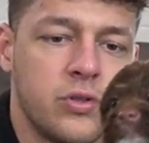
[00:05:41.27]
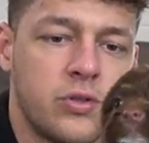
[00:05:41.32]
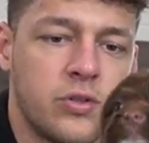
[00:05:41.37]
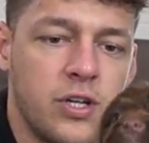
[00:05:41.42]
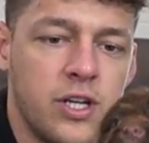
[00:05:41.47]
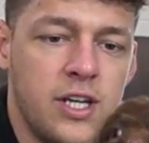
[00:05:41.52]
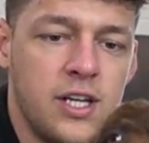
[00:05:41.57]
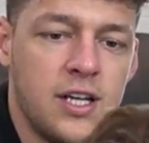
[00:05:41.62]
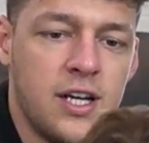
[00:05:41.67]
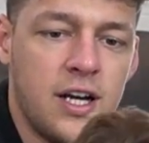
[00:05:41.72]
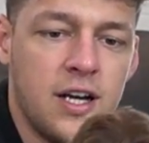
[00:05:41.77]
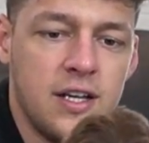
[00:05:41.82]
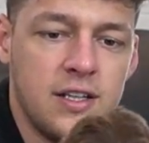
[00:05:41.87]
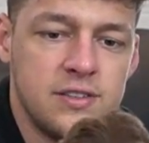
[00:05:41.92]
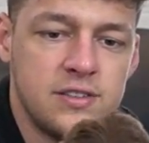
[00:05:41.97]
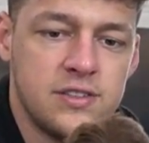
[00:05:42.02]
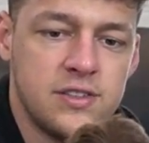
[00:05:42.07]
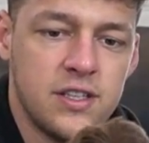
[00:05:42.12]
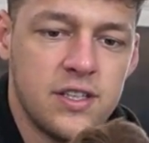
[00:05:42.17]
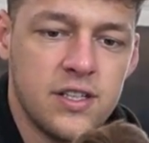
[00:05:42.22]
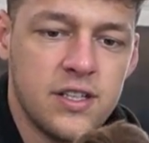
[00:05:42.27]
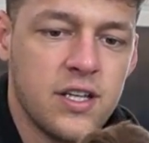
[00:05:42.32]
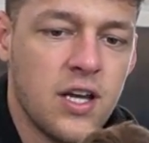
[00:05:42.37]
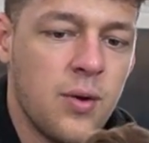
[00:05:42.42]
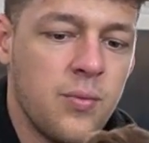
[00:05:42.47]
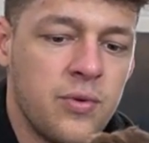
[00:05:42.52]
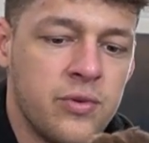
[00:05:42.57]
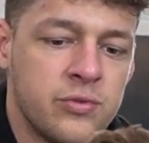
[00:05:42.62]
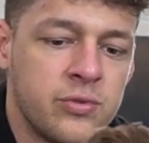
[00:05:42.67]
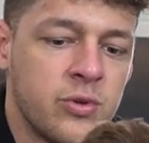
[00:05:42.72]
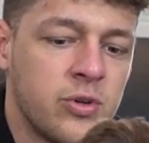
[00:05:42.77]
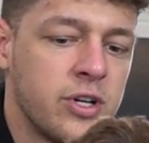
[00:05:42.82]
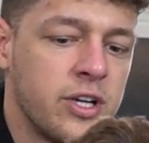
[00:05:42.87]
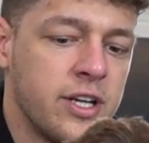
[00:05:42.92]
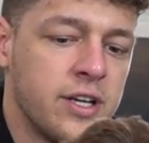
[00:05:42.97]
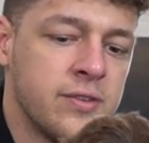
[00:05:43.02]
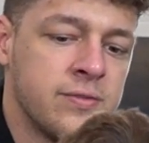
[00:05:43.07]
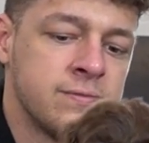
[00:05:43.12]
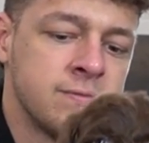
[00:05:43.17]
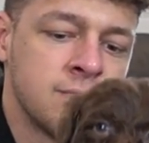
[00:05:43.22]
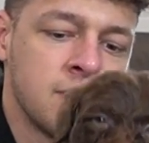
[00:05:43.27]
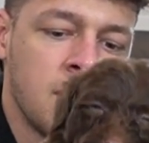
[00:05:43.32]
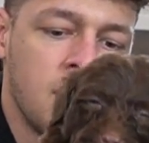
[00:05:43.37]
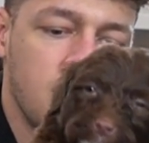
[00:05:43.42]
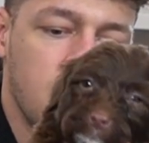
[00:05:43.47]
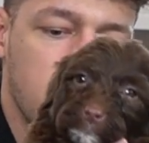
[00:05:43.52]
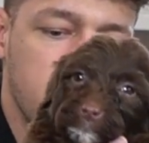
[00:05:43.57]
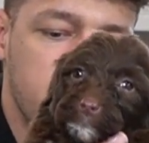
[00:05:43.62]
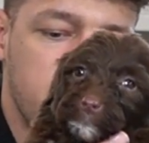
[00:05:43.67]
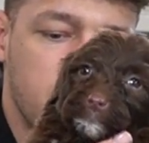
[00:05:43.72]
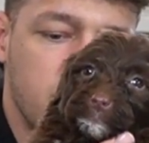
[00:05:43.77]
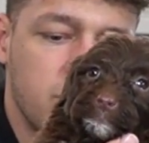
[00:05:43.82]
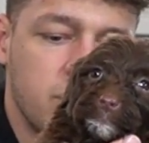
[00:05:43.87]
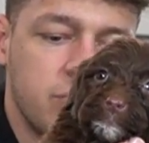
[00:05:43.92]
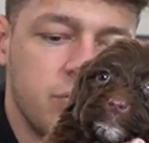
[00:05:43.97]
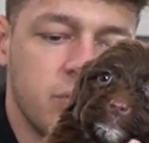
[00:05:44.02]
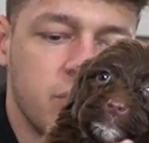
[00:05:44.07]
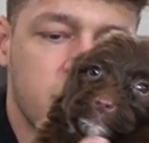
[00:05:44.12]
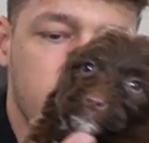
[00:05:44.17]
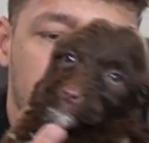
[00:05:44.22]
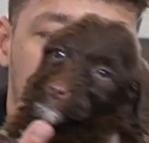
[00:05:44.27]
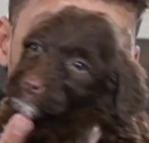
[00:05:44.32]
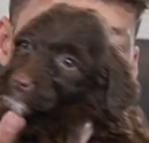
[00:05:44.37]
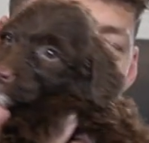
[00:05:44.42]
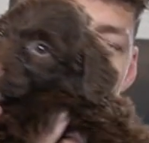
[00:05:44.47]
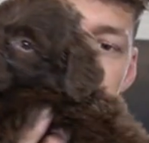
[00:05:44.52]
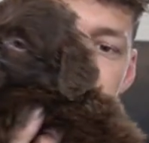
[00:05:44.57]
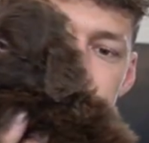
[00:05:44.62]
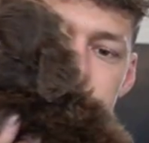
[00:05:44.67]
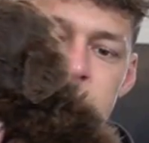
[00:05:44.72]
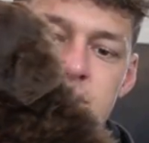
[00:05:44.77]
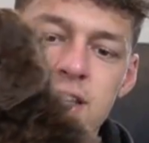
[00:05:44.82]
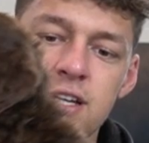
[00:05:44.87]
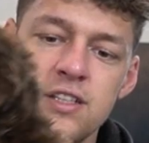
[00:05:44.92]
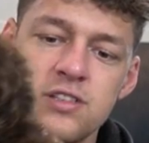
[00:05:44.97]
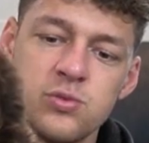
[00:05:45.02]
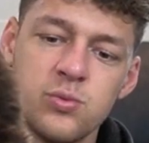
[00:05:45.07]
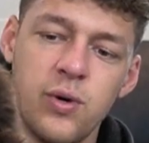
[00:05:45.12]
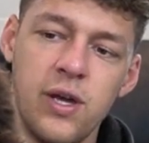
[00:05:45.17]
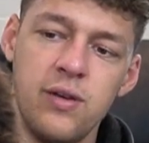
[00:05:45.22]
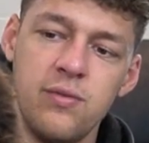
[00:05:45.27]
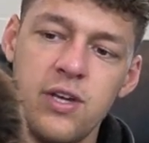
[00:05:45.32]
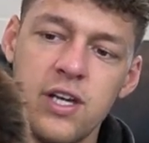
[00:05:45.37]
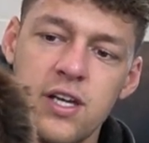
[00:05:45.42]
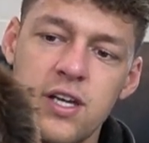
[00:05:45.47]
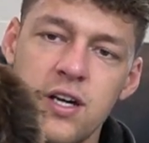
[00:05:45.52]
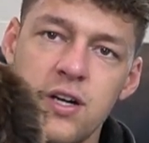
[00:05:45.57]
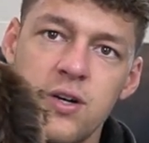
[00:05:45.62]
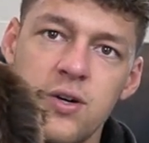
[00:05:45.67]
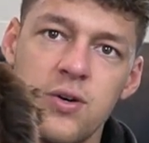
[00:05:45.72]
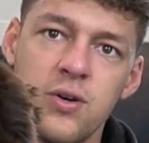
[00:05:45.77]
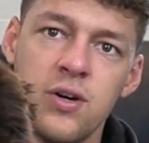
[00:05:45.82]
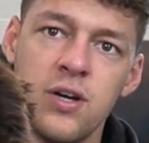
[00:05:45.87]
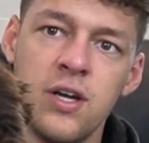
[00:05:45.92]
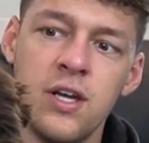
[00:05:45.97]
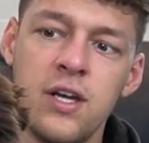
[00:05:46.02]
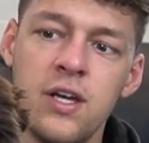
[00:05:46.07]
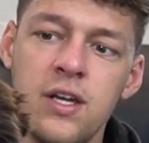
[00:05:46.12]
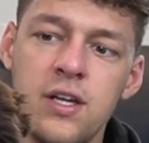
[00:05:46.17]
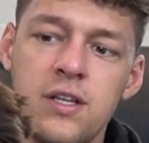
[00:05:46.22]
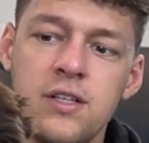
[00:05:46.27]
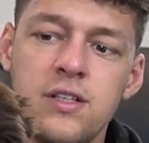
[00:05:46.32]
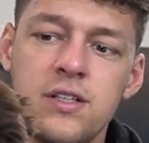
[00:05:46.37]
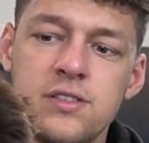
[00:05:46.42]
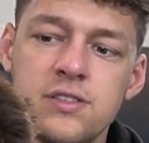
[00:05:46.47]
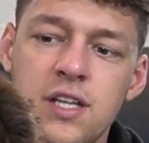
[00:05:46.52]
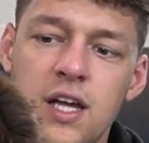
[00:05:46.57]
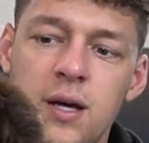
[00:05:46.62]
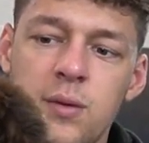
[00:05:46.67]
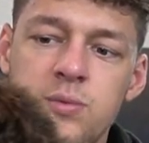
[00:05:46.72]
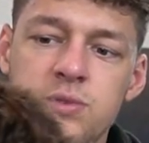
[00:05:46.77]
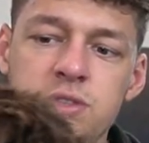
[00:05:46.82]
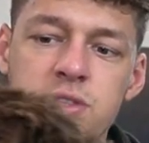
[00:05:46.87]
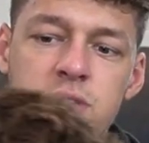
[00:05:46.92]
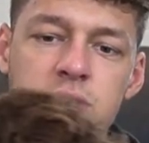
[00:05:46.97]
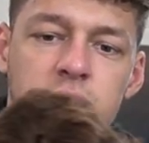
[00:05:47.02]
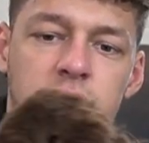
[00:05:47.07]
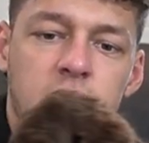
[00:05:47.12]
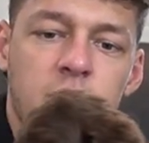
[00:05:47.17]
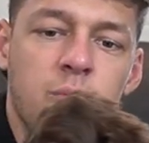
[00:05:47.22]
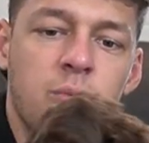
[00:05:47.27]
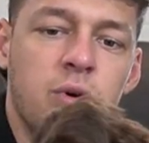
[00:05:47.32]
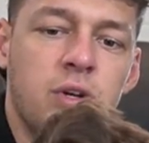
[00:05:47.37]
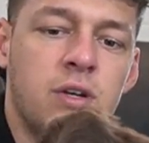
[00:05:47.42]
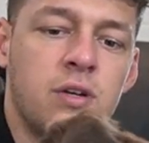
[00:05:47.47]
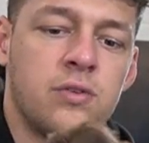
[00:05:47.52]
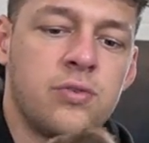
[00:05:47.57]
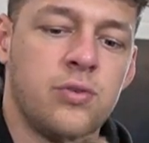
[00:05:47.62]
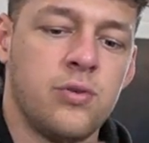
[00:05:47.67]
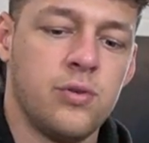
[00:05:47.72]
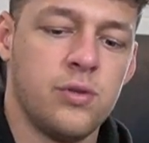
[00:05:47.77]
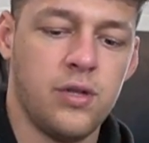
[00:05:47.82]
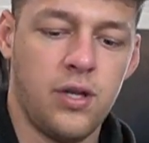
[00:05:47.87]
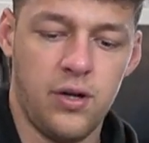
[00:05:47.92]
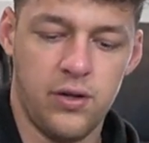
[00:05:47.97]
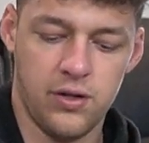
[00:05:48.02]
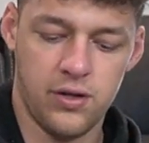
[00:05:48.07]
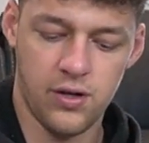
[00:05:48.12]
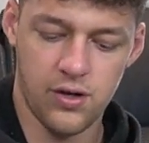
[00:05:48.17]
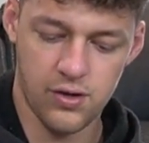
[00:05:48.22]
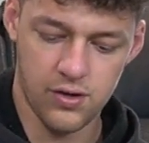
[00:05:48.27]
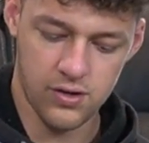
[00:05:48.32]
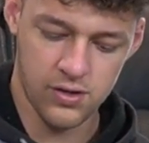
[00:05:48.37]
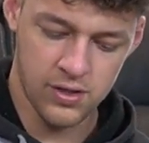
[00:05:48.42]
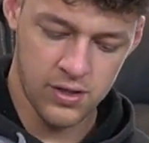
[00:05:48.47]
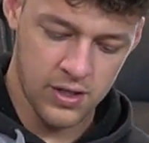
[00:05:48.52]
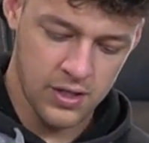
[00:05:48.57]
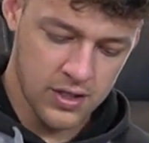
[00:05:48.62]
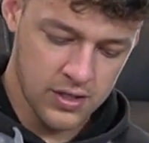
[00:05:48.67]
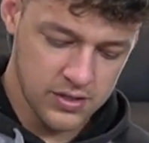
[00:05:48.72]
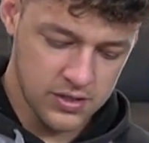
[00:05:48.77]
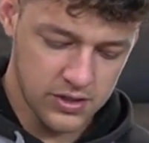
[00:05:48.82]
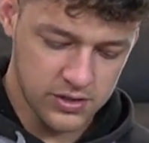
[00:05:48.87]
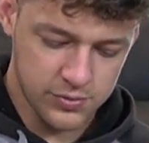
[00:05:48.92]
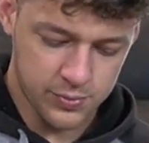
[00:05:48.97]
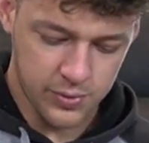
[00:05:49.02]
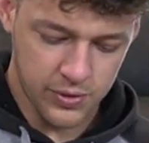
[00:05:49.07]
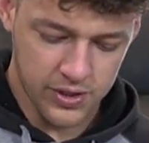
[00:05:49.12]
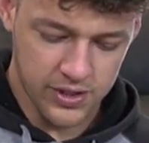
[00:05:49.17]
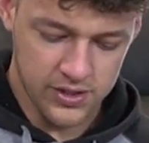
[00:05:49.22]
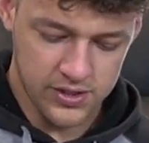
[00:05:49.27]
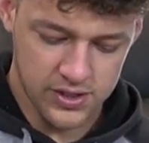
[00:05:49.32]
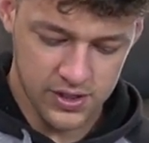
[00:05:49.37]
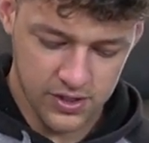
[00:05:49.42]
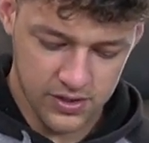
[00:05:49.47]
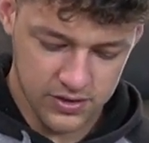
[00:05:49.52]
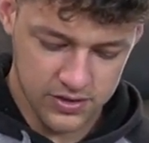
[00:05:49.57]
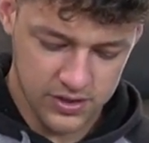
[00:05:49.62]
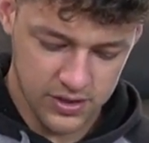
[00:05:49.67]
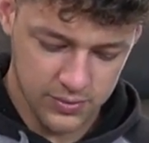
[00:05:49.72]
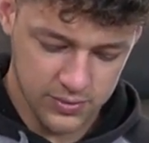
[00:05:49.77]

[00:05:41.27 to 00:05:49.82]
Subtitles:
green eyes there coming for you. Beautiful coloring, nice wavy coat. Just absolutely wonderful little girl. She's pretty chill. She